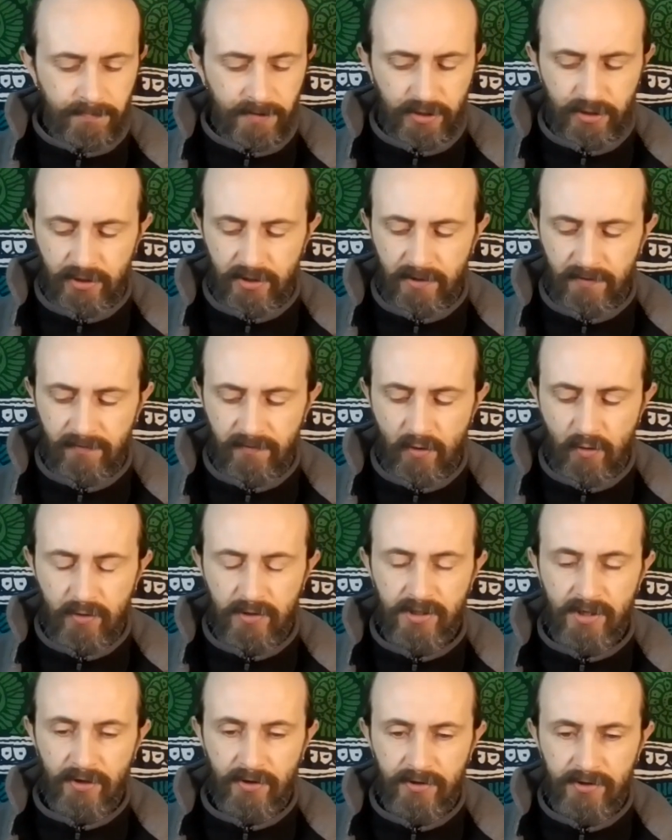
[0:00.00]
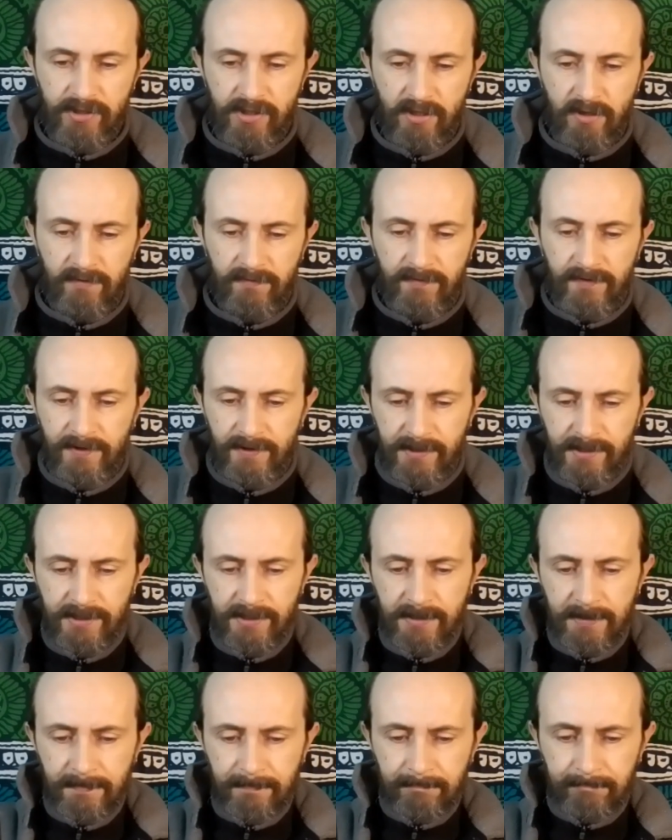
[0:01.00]
but you gotta focus on yourself
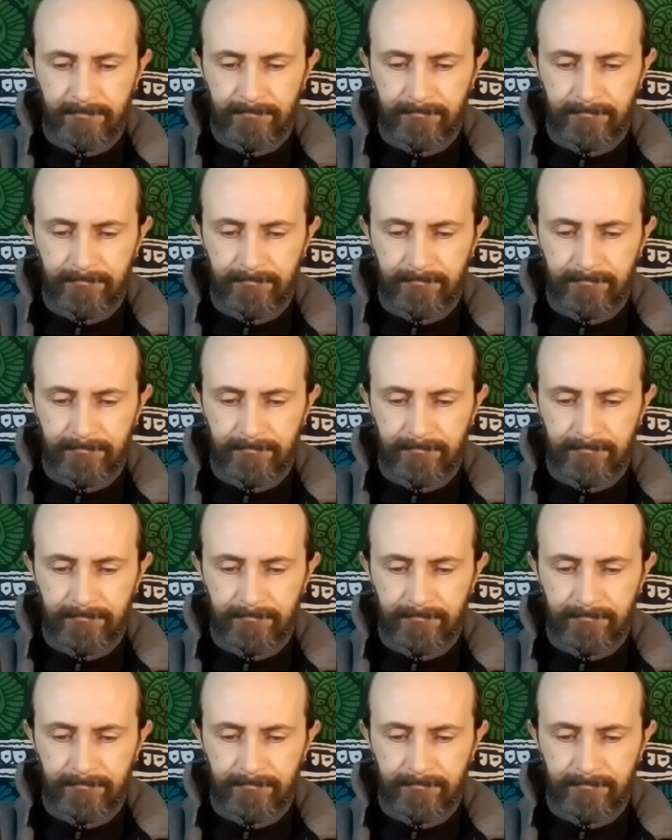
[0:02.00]
first.